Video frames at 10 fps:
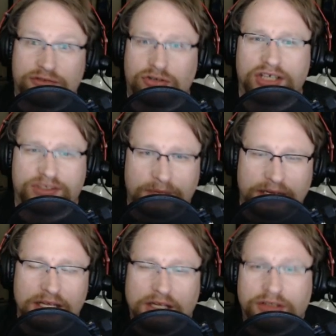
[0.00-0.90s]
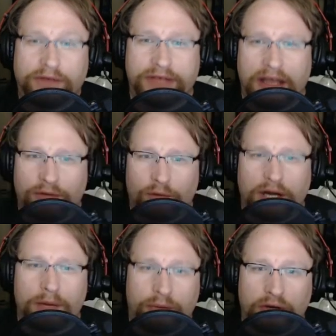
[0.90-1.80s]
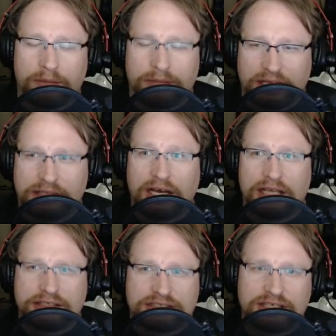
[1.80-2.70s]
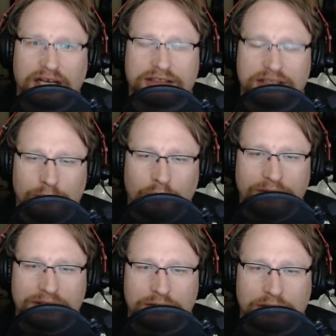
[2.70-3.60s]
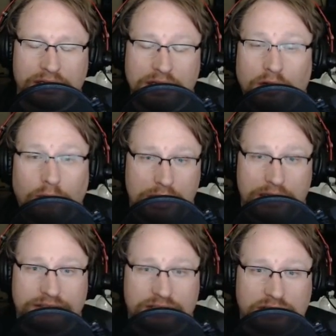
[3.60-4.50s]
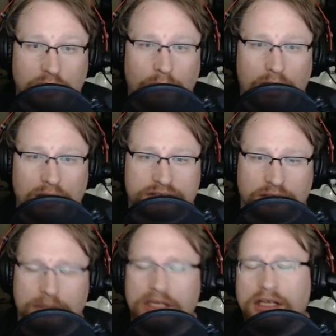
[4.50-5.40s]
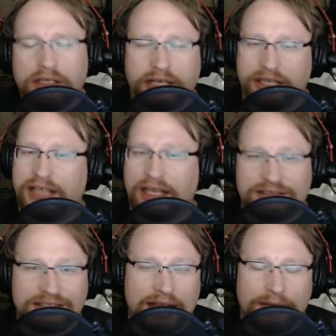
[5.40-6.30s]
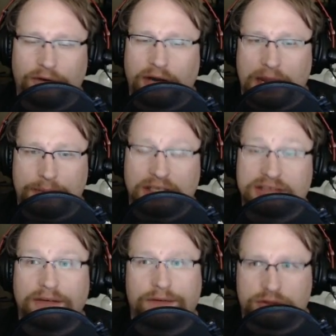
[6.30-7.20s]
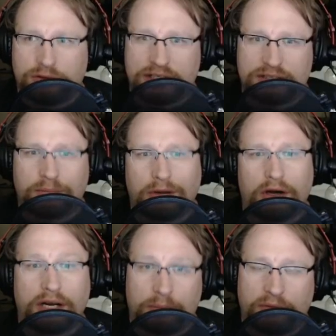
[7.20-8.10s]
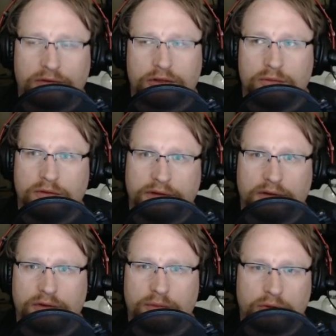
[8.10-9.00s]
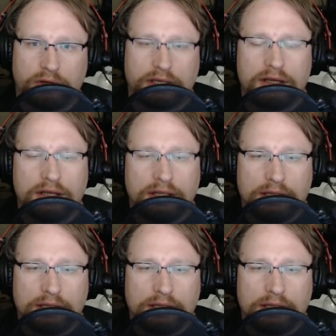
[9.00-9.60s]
I'm like, trust me, you've never read a book and been like, God, this sucked. In the movie, you're like, well, this is so awesome. Yeah, that's never happened. Except for Jurassic Park. I prefer the movie over the book.